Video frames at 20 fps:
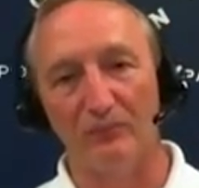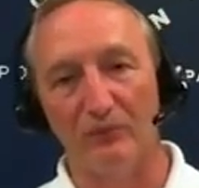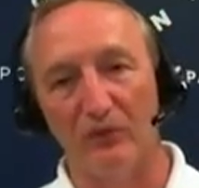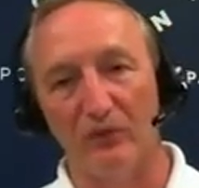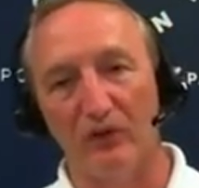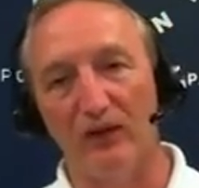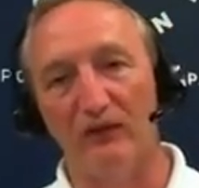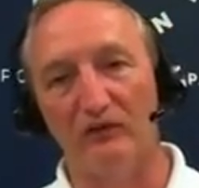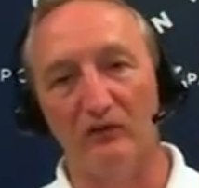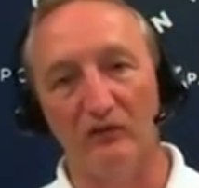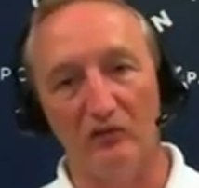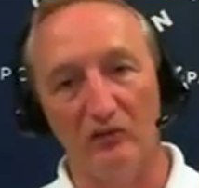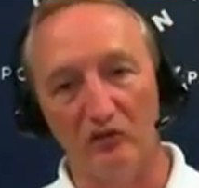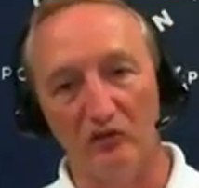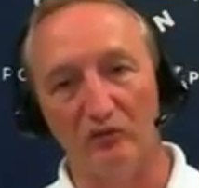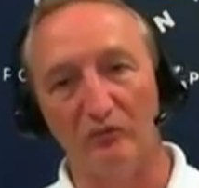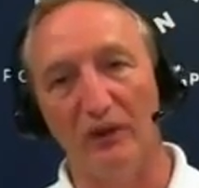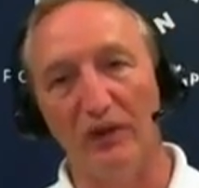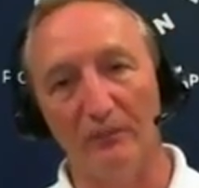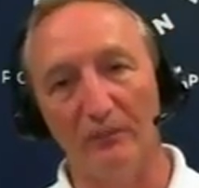print and
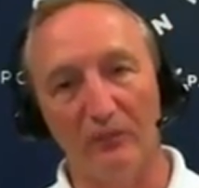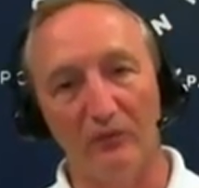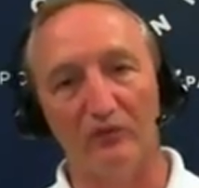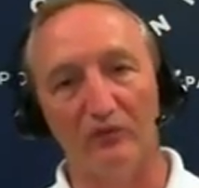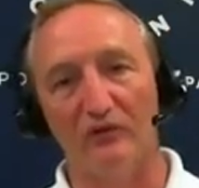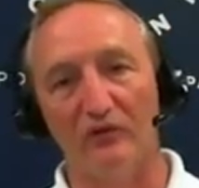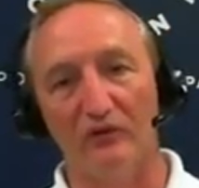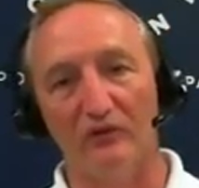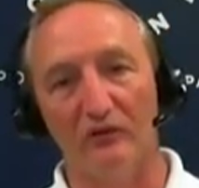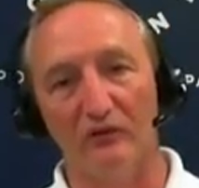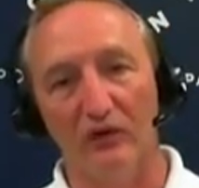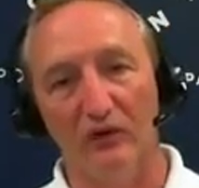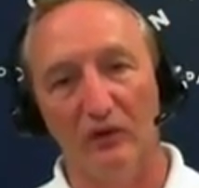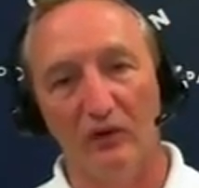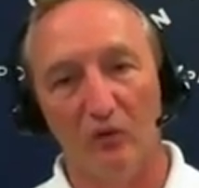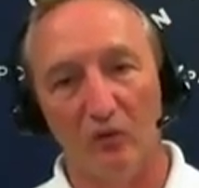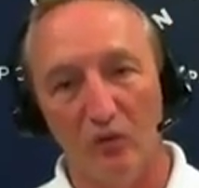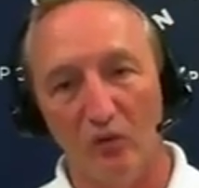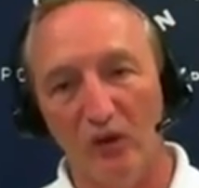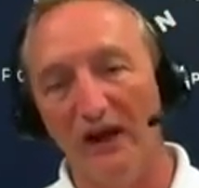newspapers and
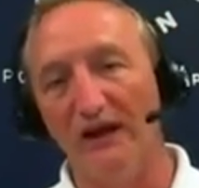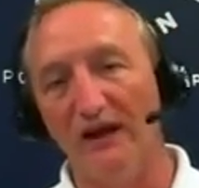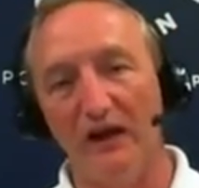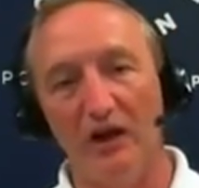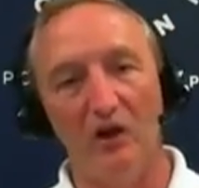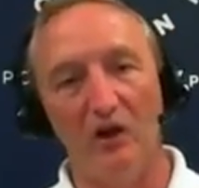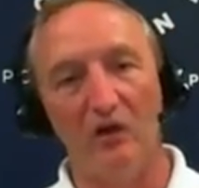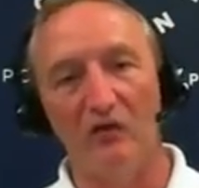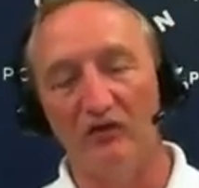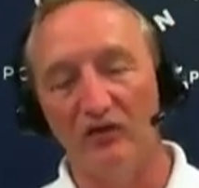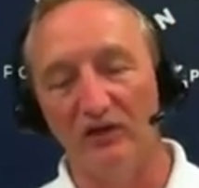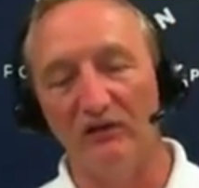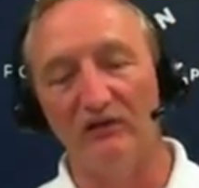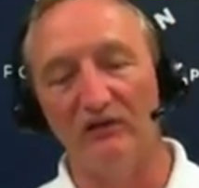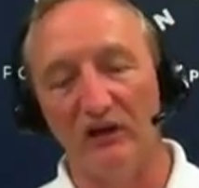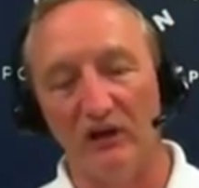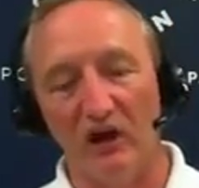radio and TV.